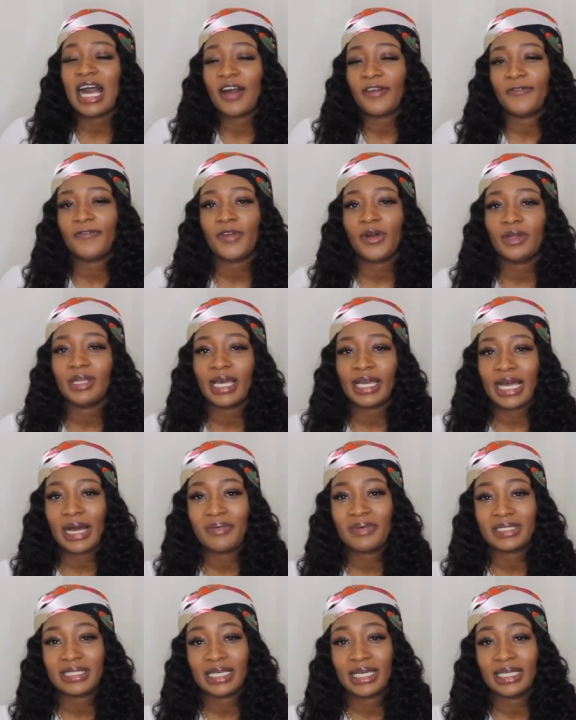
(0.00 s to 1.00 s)
I felt like
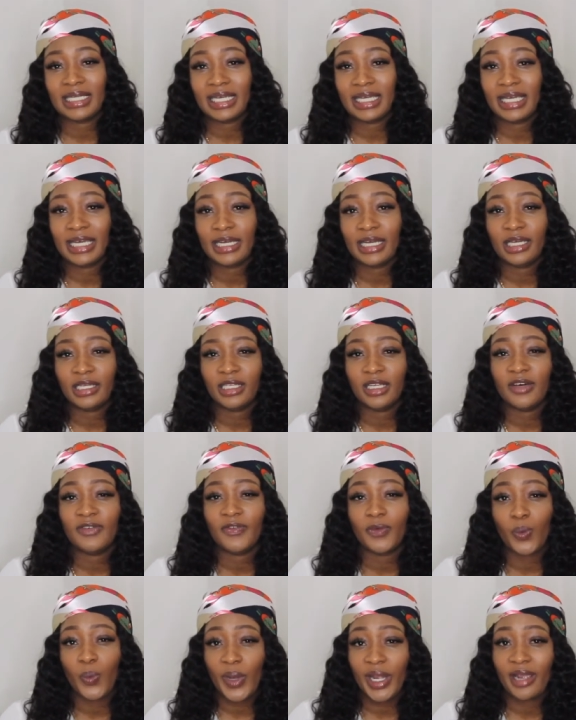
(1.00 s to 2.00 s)
I wasn't going to get
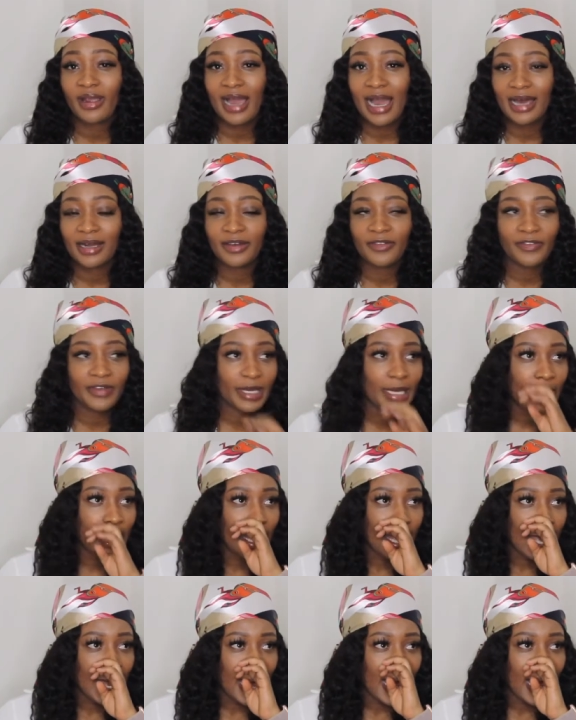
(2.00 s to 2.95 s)
enough wear out of it.